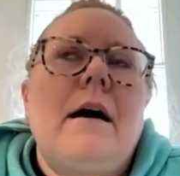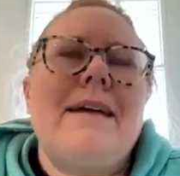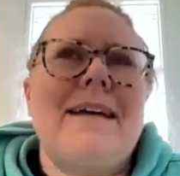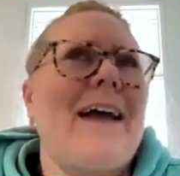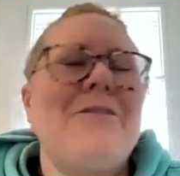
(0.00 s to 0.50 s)

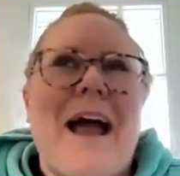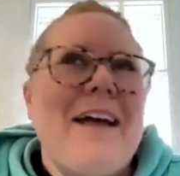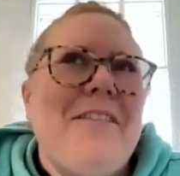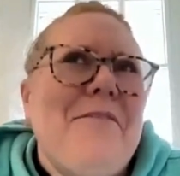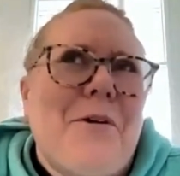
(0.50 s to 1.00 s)
I don't
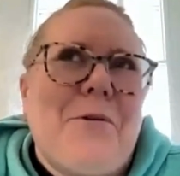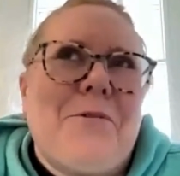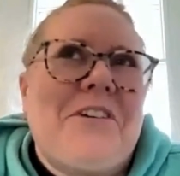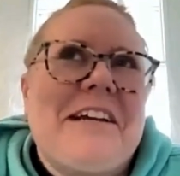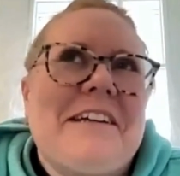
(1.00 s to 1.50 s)
I love the
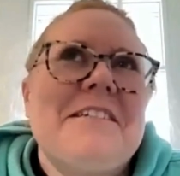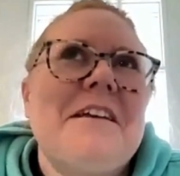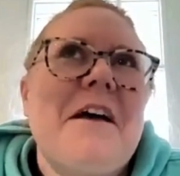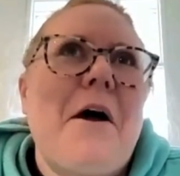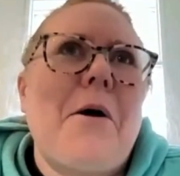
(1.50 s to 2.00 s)
older
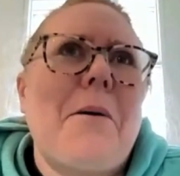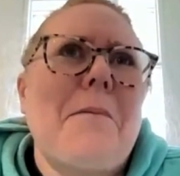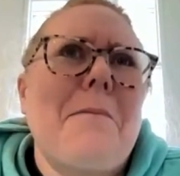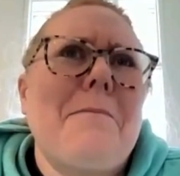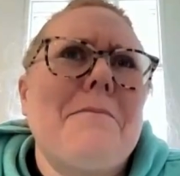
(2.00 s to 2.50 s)
kids.
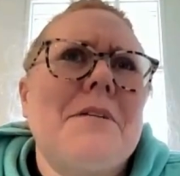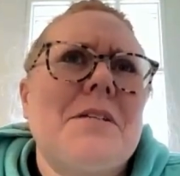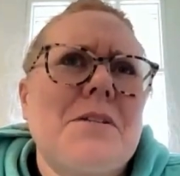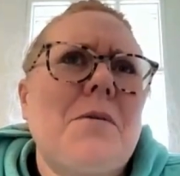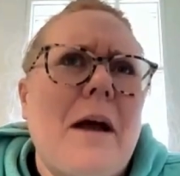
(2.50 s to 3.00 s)

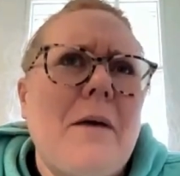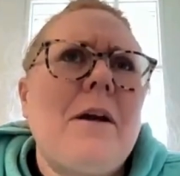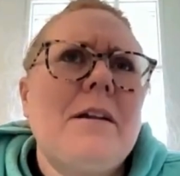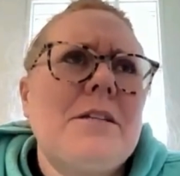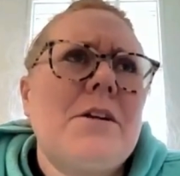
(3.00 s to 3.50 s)
So I
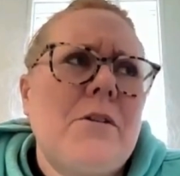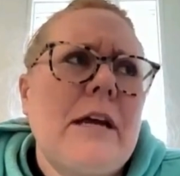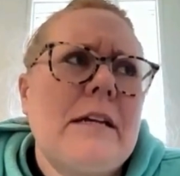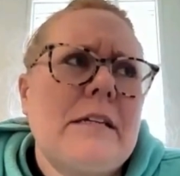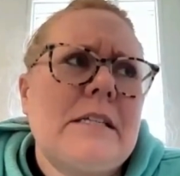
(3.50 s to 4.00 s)
wanted to
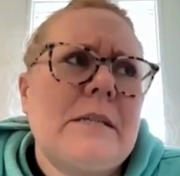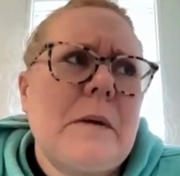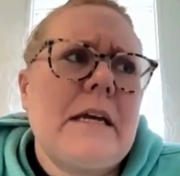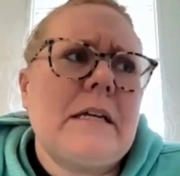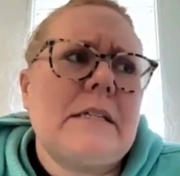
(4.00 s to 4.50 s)
create a
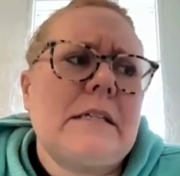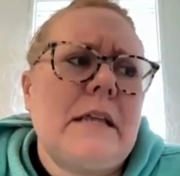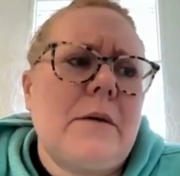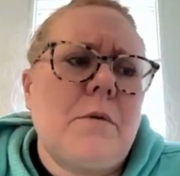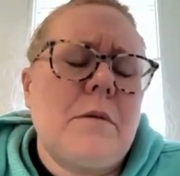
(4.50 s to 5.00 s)
space
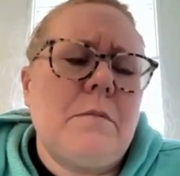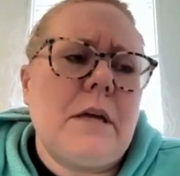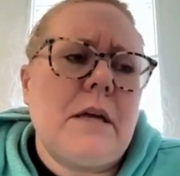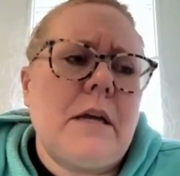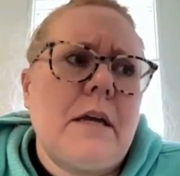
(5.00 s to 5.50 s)
that would
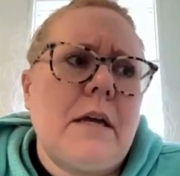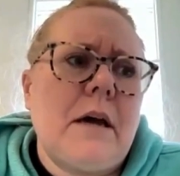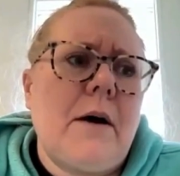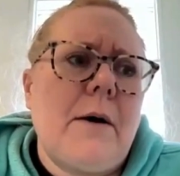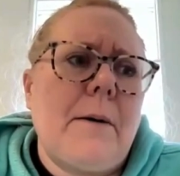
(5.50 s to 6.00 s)

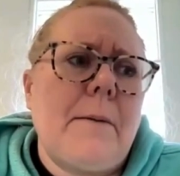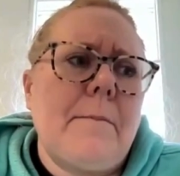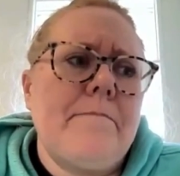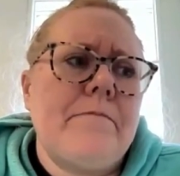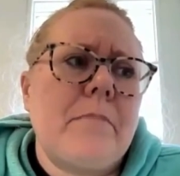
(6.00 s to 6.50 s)
be
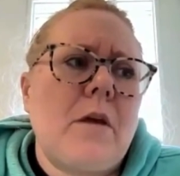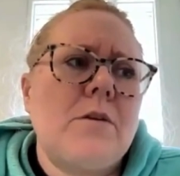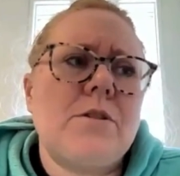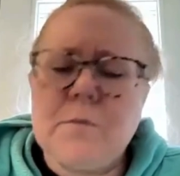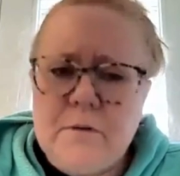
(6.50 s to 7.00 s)

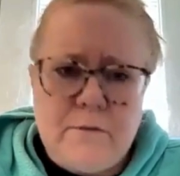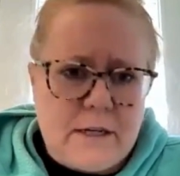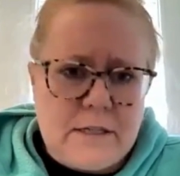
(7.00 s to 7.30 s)
super